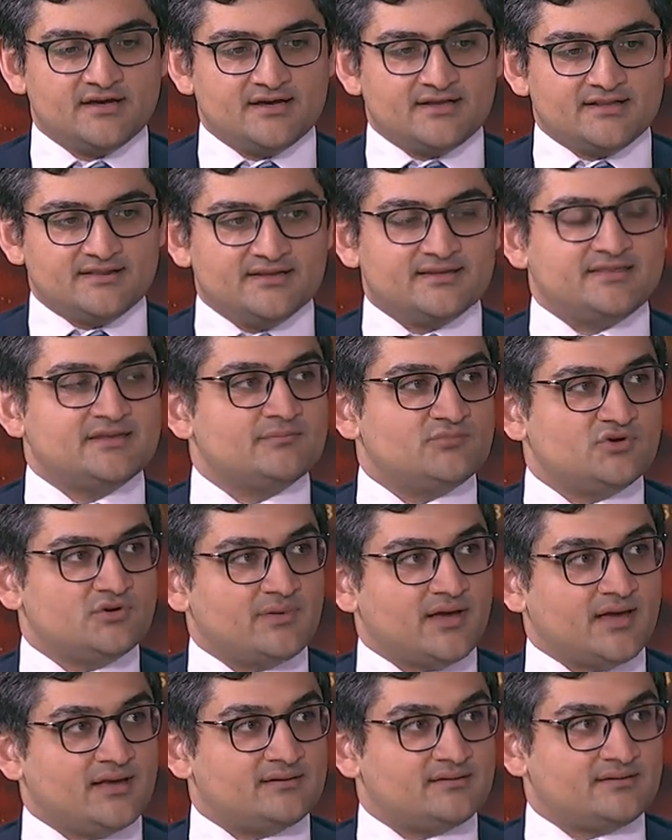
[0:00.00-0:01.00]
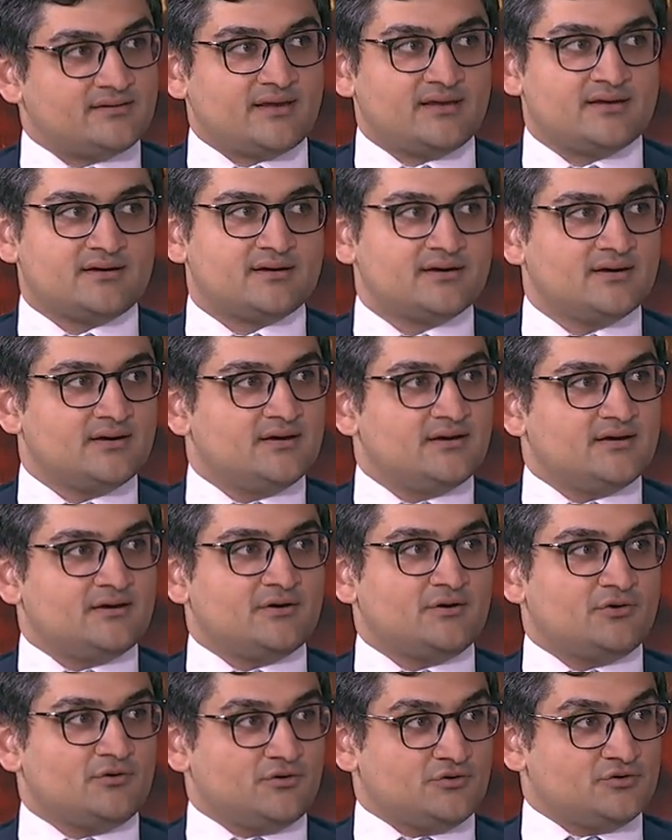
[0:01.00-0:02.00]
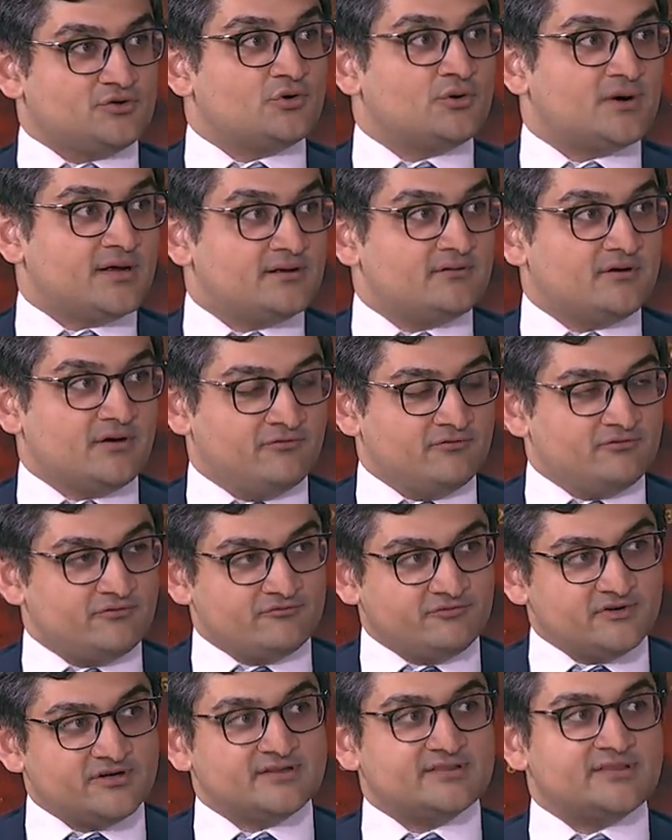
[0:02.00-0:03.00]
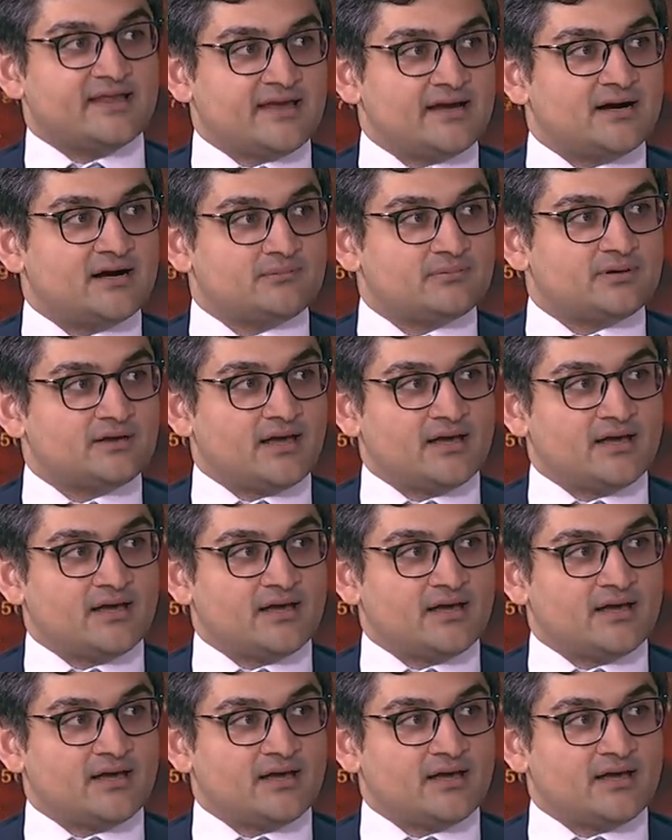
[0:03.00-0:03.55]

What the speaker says: lithium demand take, you know, a real leg up.